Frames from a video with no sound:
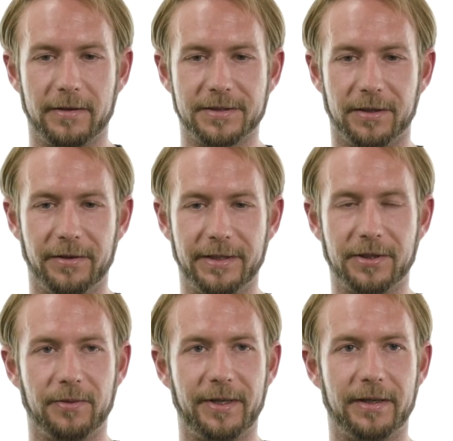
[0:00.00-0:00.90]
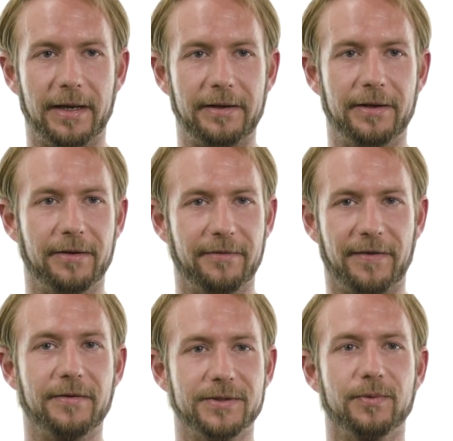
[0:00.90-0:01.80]
So he told me that, you know, if
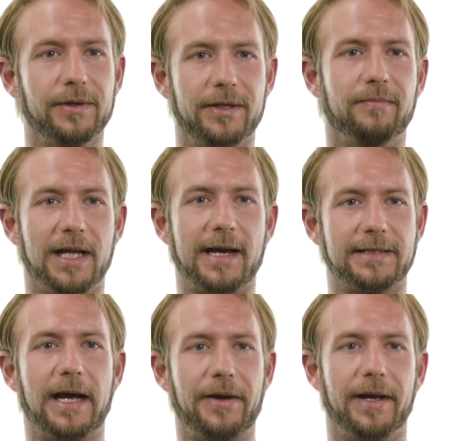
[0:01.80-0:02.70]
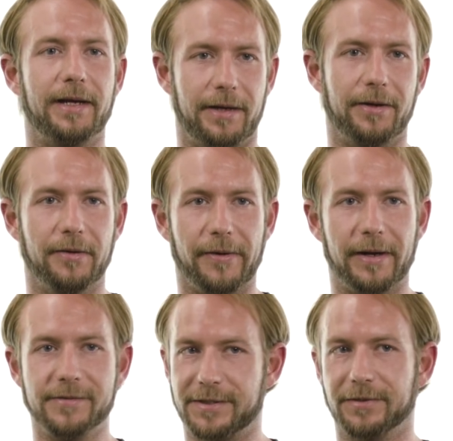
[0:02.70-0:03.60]
I was really blacked out and I didn't know what
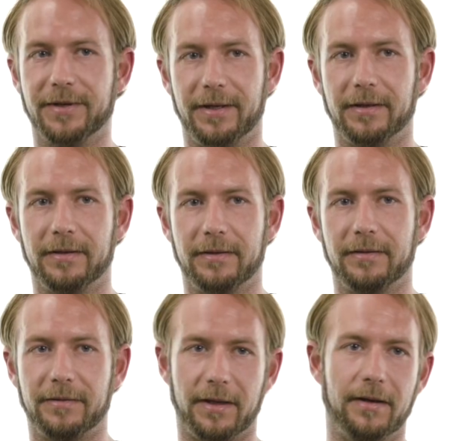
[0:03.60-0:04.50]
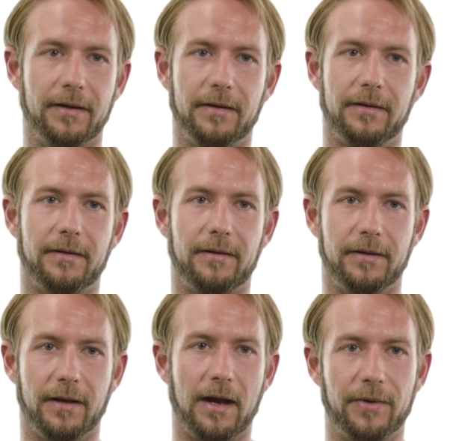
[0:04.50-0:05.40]
I was doing, then
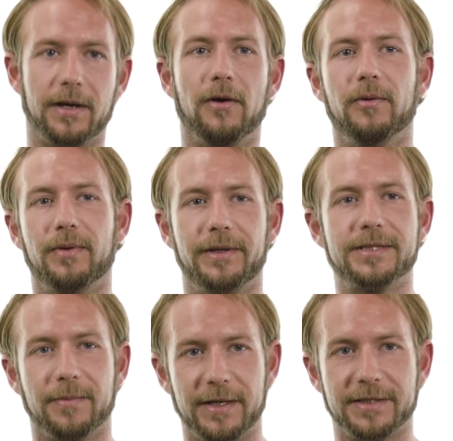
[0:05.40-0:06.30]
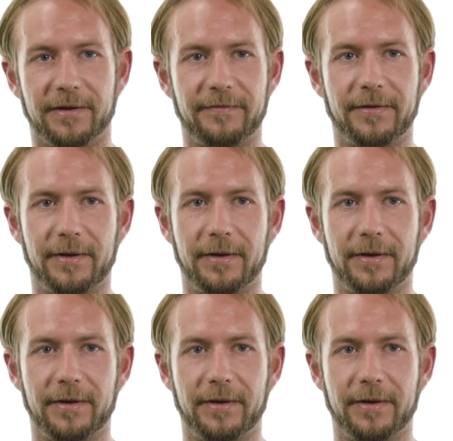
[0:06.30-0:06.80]
I would call the police on myself.